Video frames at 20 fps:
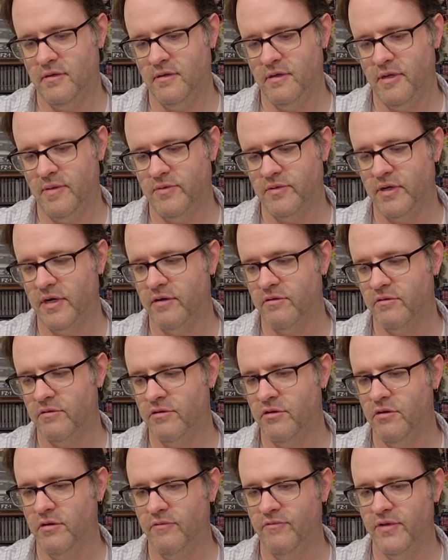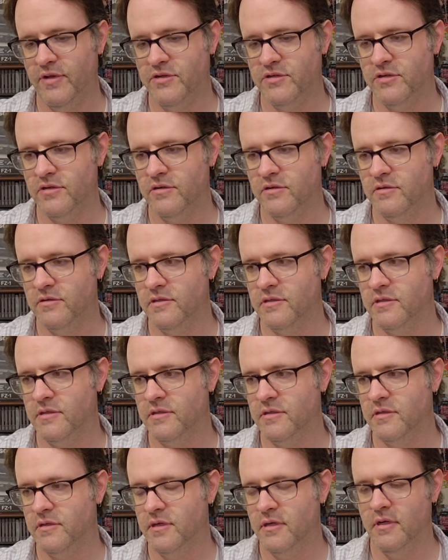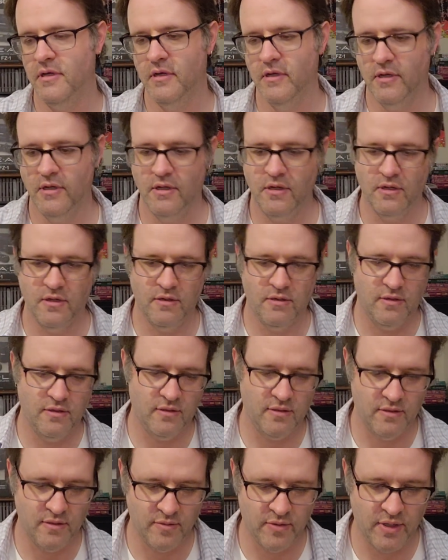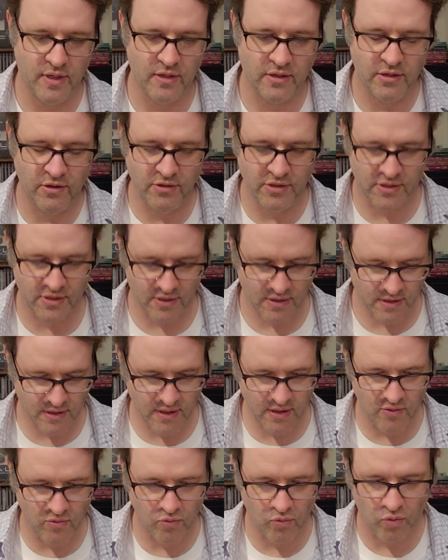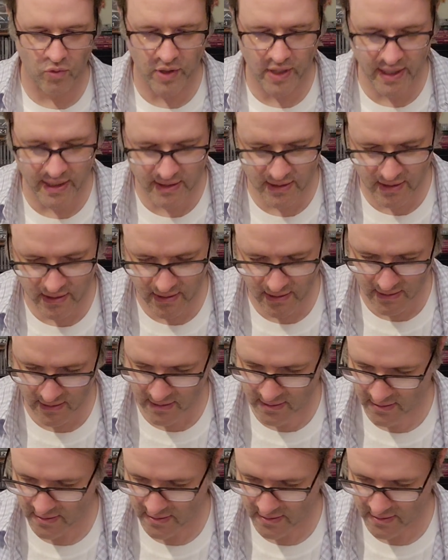Yep, Tiny Toon Adventures. I'm kind of curious to see what